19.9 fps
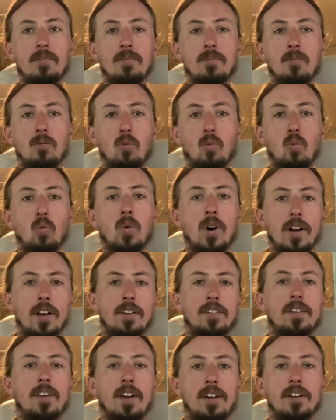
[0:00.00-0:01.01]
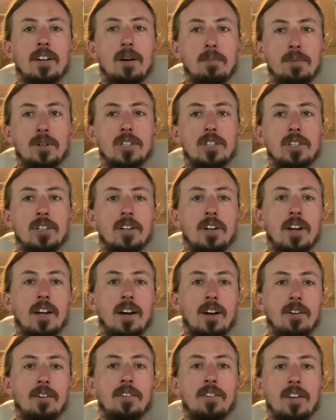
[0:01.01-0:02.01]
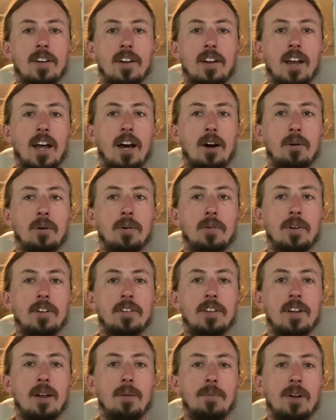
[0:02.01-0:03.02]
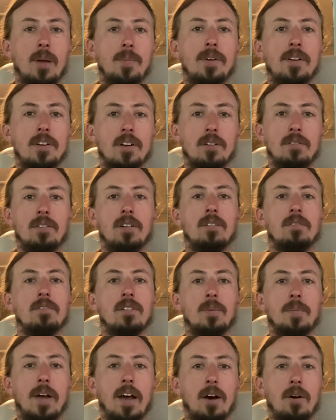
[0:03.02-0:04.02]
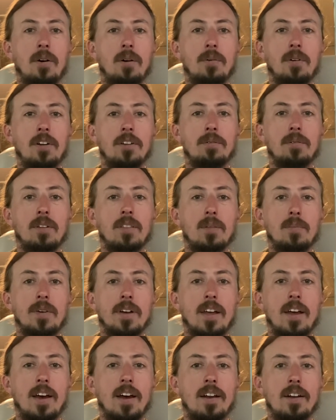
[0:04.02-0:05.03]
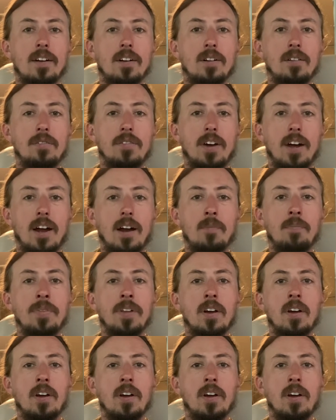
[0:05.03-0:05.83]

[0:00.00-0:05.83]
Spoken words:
what is that temperature, and how is that maybe different from how it was with the mechanical fan?